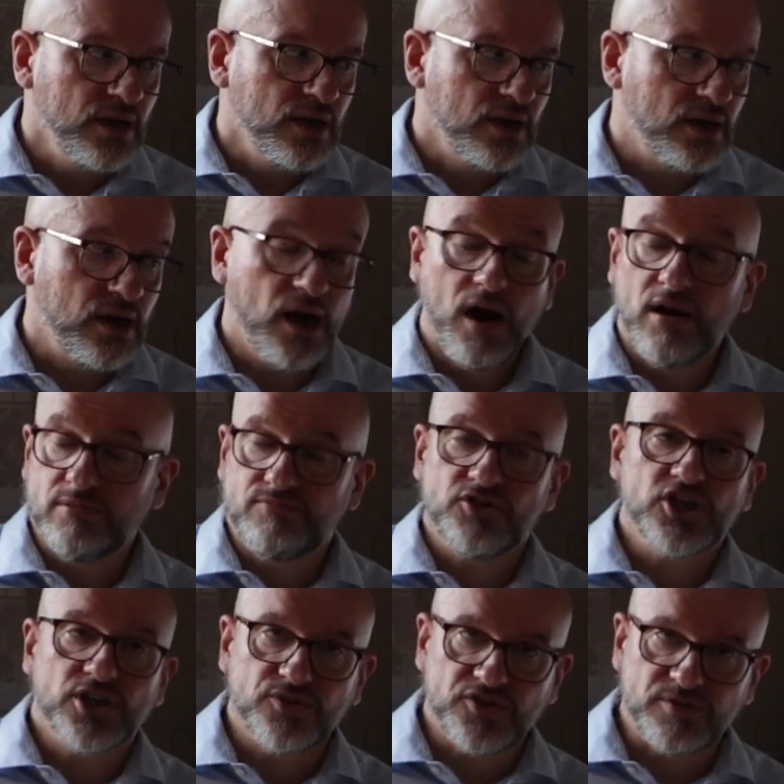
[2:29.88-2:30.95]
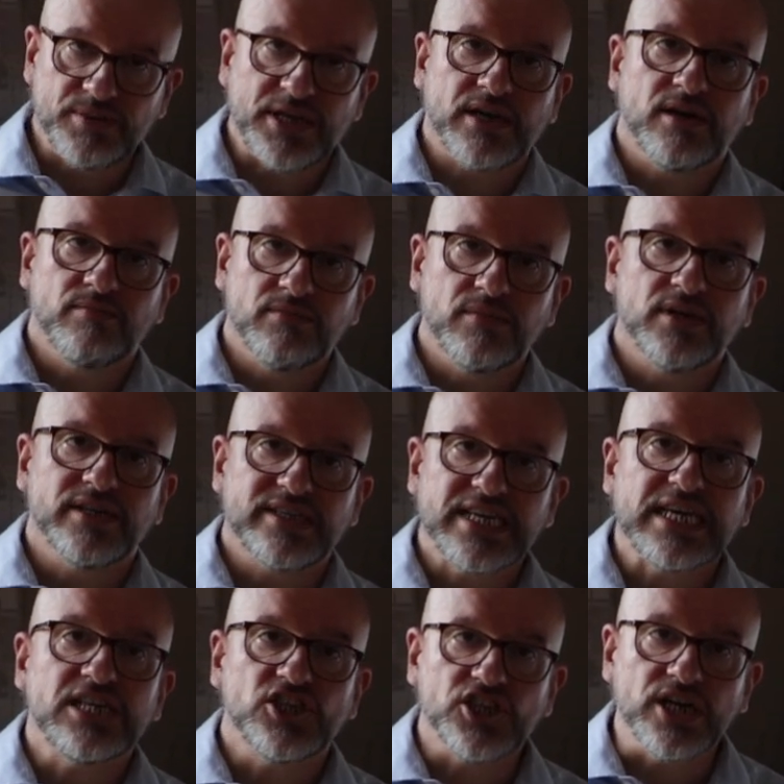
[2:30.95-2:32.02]
uh, I chose to become a
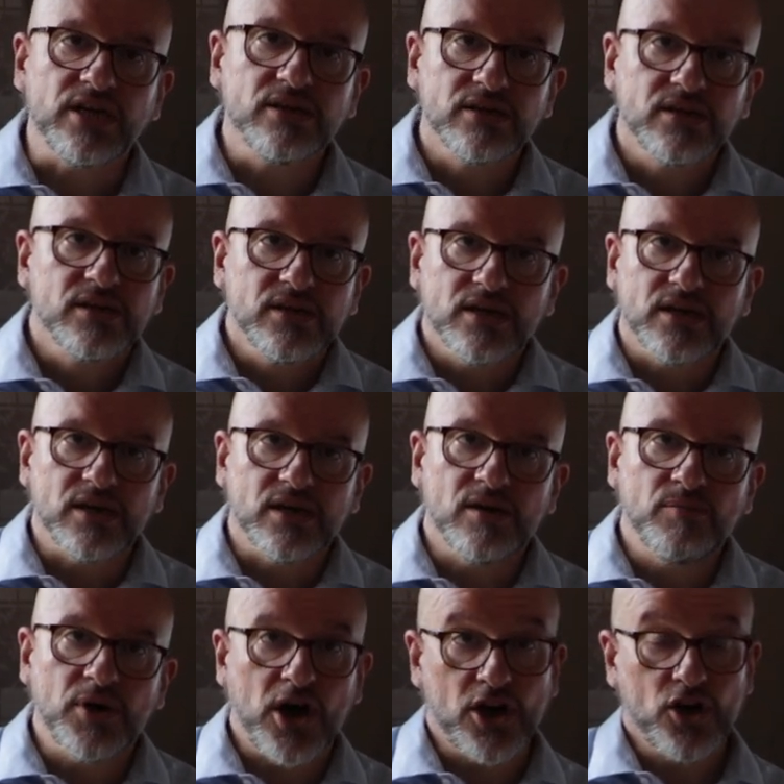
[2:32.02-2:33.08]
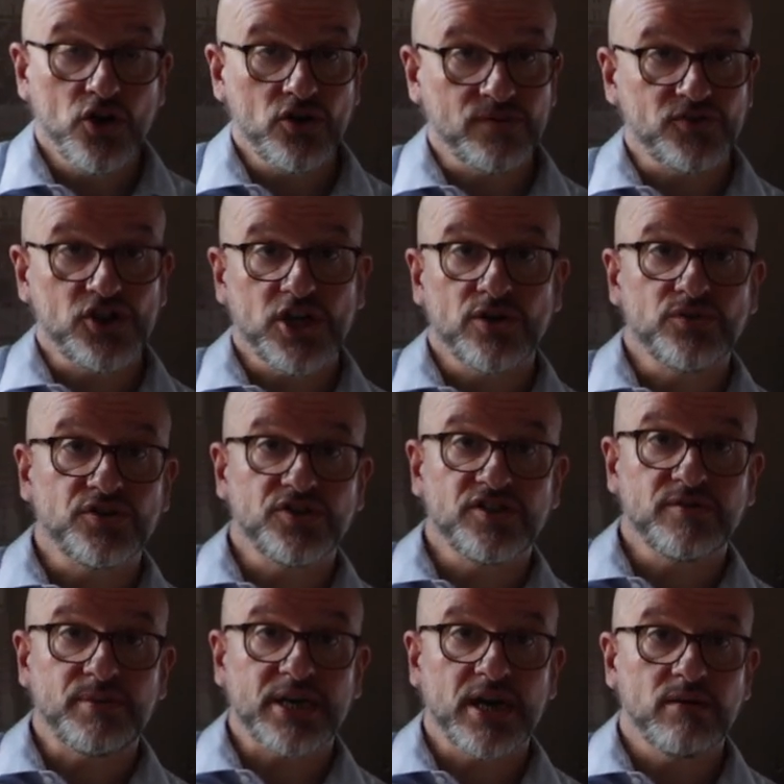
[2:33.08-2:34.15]
teacher, uh, but I could have chosen
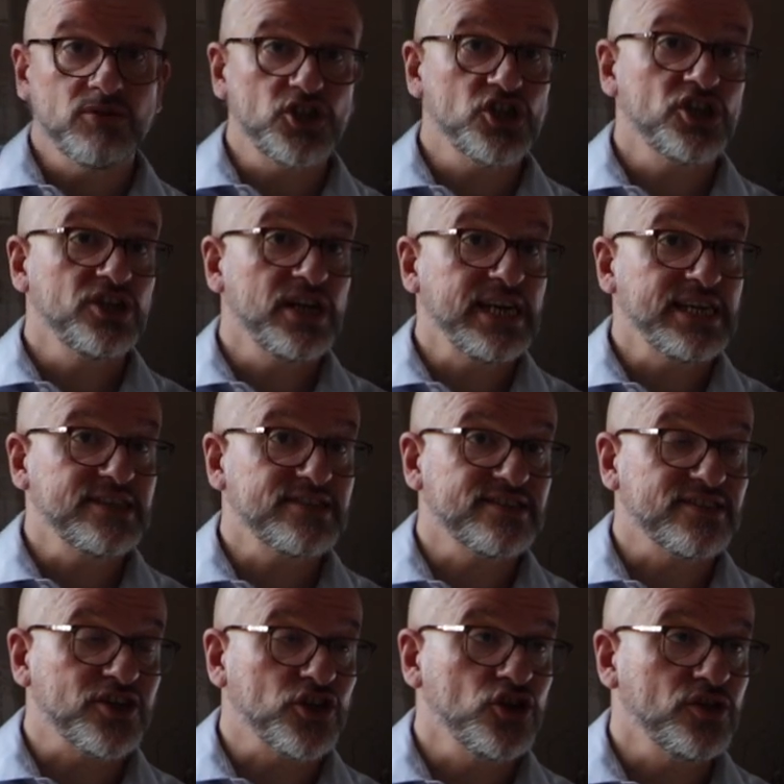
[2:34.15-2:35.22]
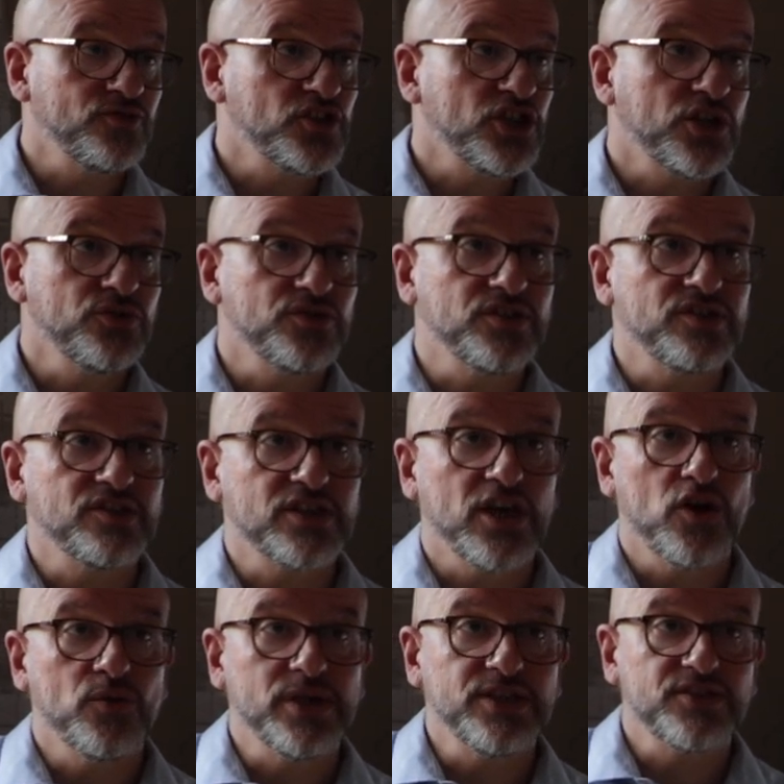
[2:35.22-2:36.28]
to become a journalist, I could have chosen to
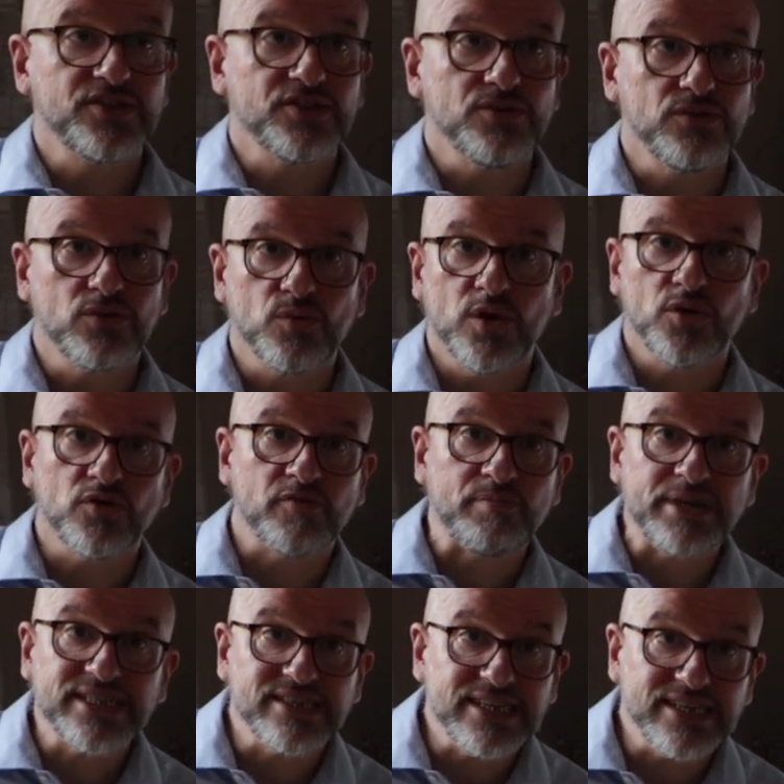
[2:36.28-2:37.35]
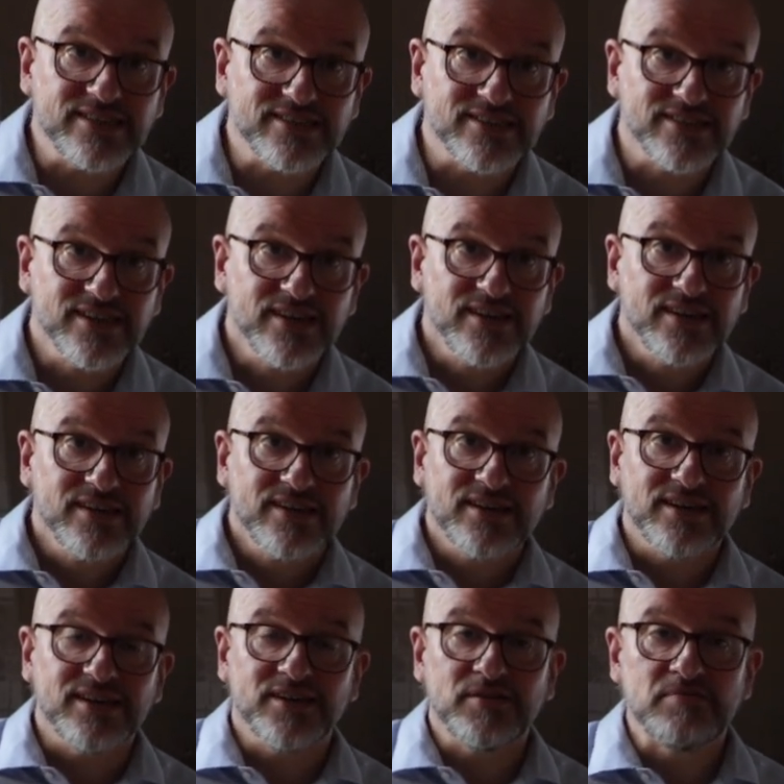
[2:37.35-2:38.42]
go into the world of business,
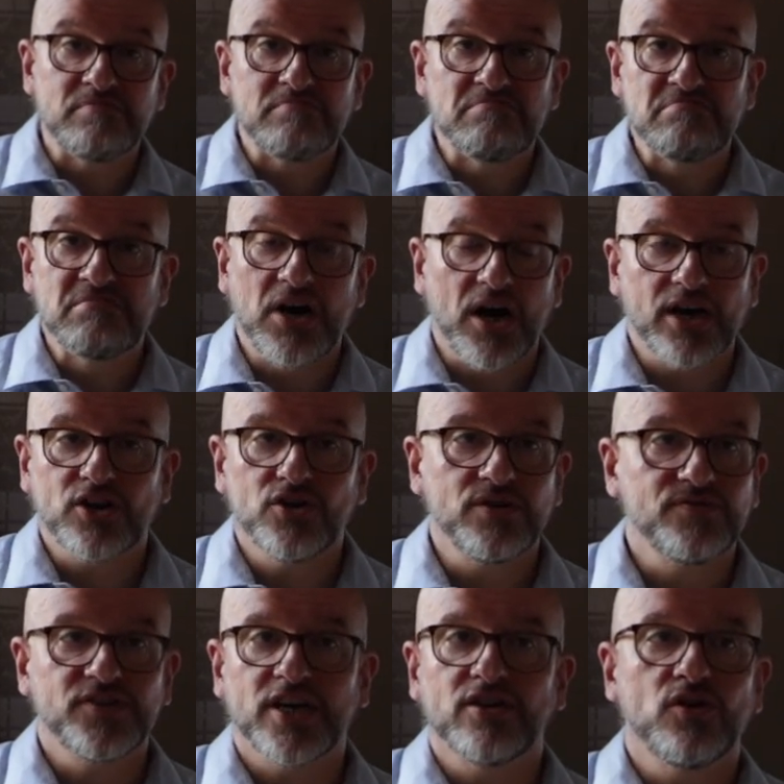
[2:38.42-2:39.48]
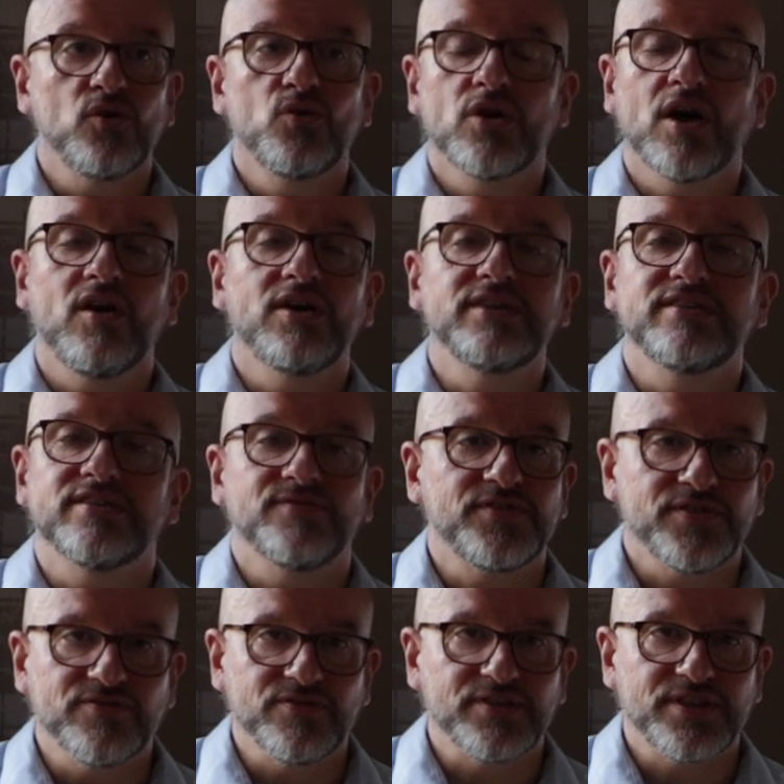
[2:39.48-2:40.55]
um, I could have done all kinds of
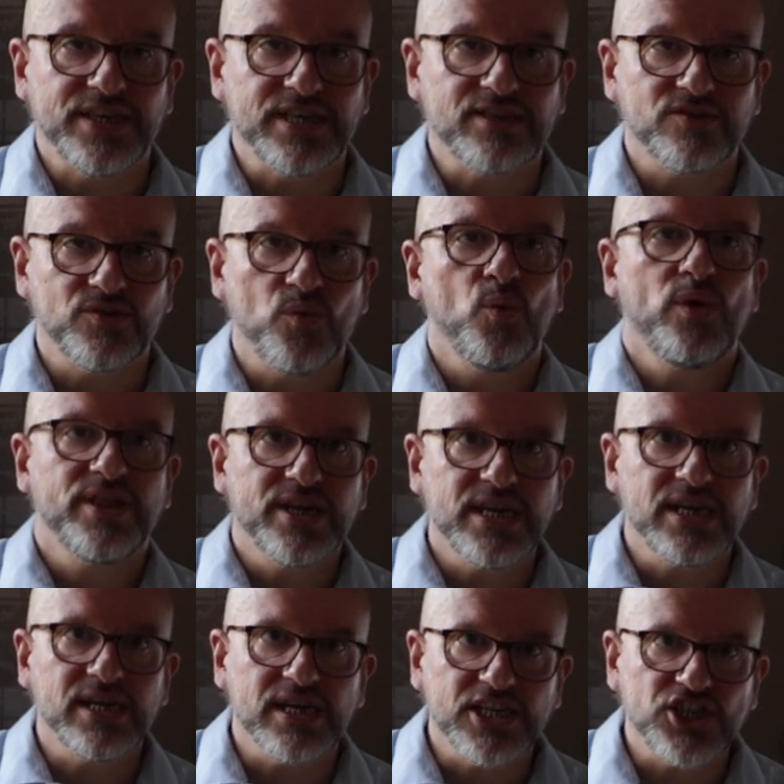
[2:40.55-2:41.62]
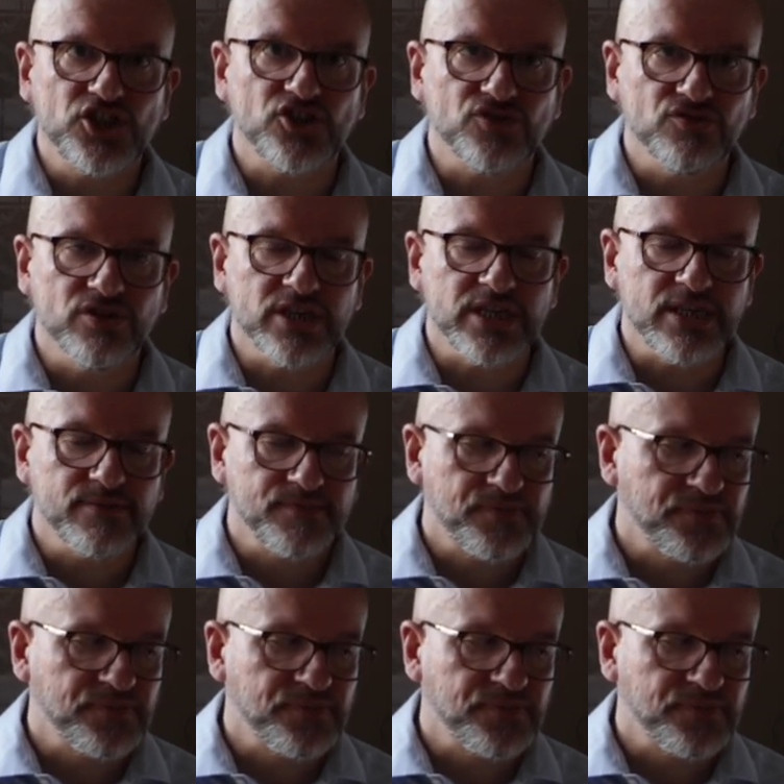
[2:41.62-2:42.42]
different things with an English degree.